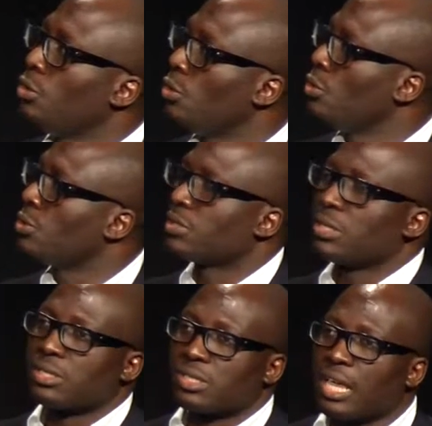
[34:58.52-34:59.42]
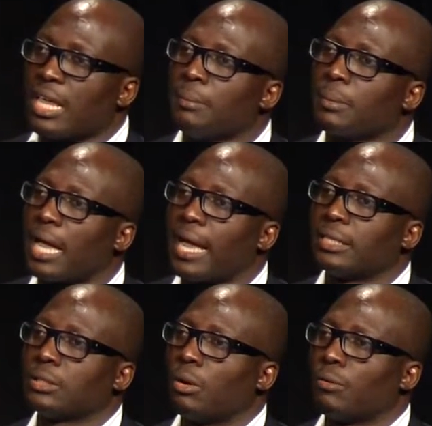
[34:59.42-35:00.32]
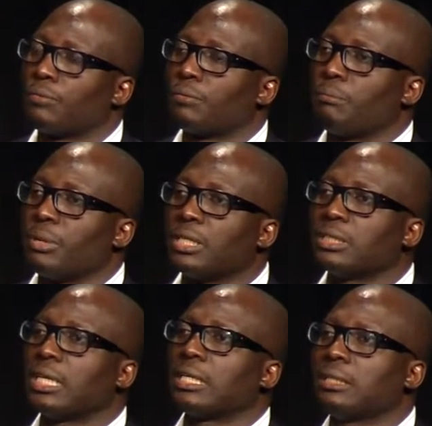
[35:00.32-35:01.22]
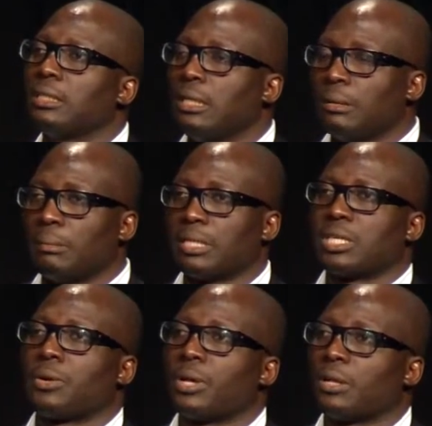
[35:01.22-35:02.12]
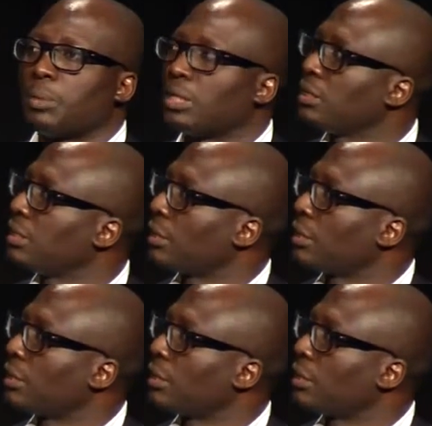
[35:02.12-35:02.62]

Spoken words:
use the same kind of building material, building